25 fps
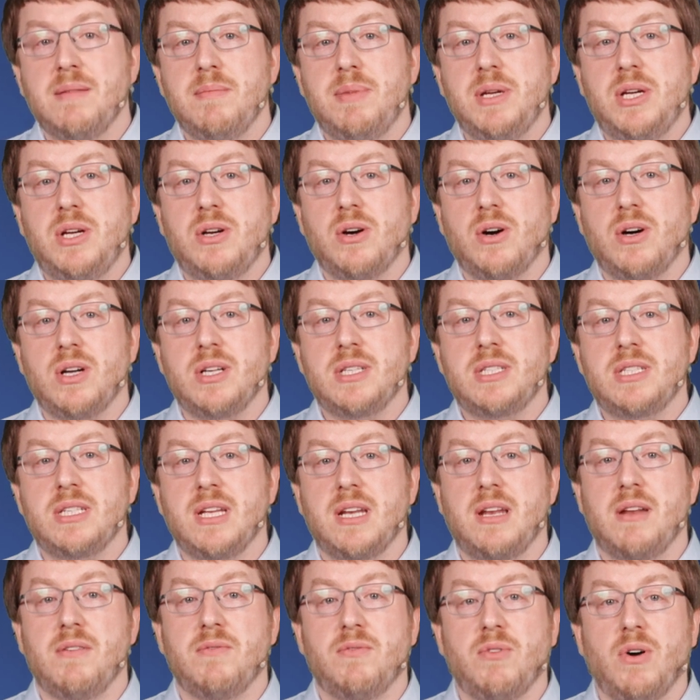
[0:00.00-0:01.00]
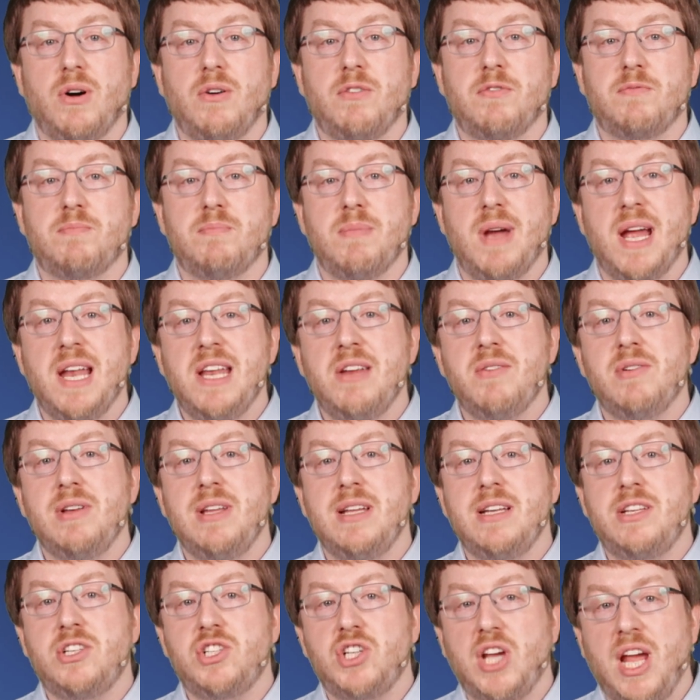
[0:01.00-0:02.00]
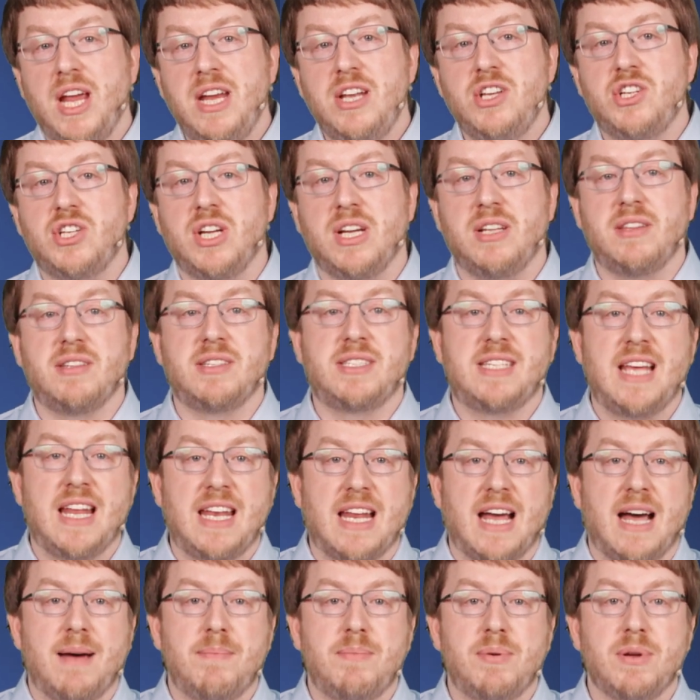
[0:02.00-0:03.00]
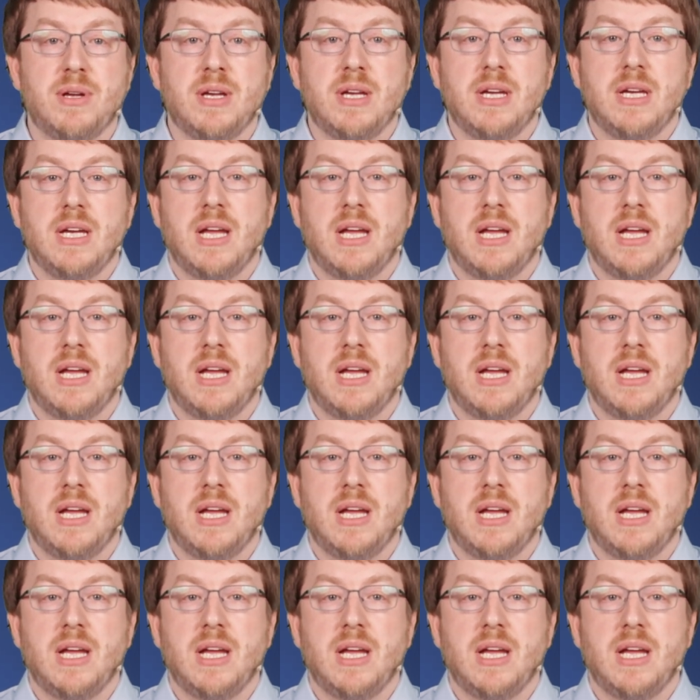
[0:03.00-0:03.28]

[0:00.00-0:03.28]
because it involved manually changing the setup,